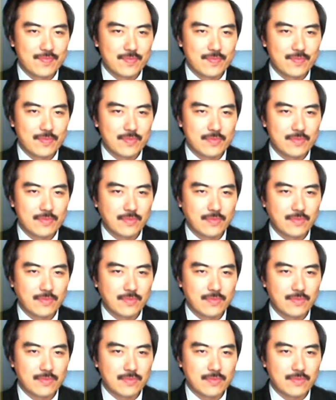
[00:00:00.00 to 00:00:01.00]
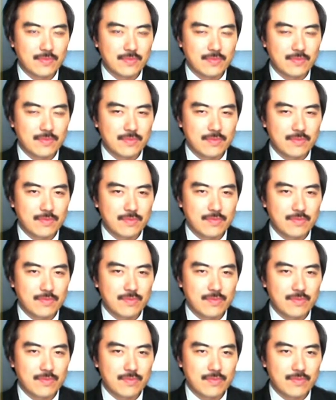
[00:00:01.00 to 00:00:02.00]

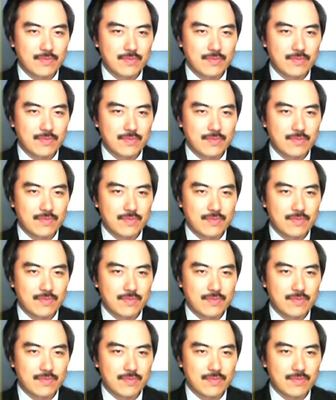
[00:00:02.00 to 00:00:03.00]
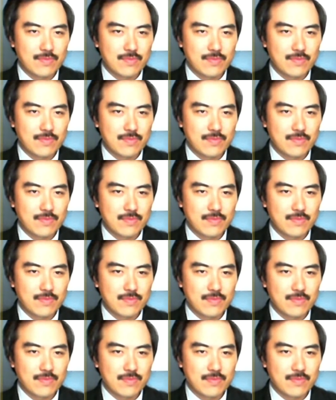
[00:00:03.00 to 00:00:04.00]

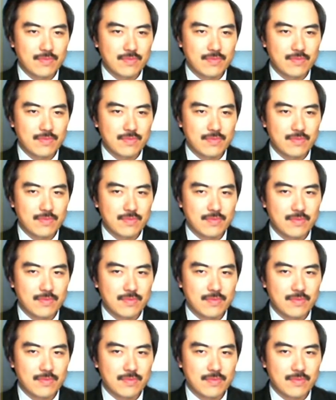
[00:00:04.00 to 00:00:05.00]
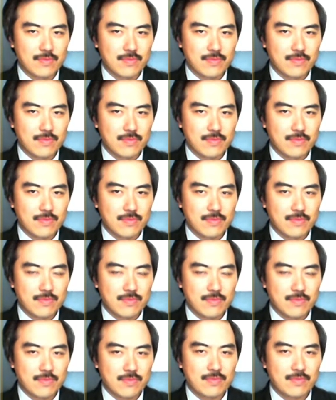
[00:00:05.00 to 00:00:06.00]

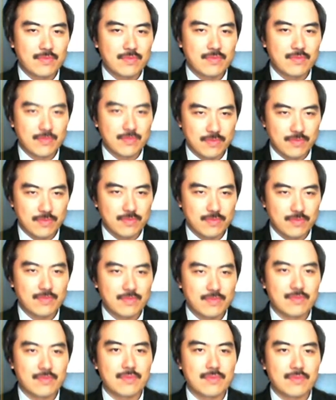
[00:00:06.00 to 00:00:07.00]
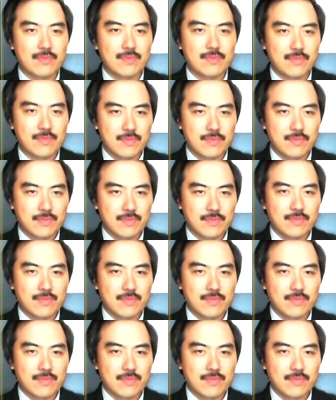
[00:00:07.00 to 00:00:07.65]
No words are spoken by the person on screen.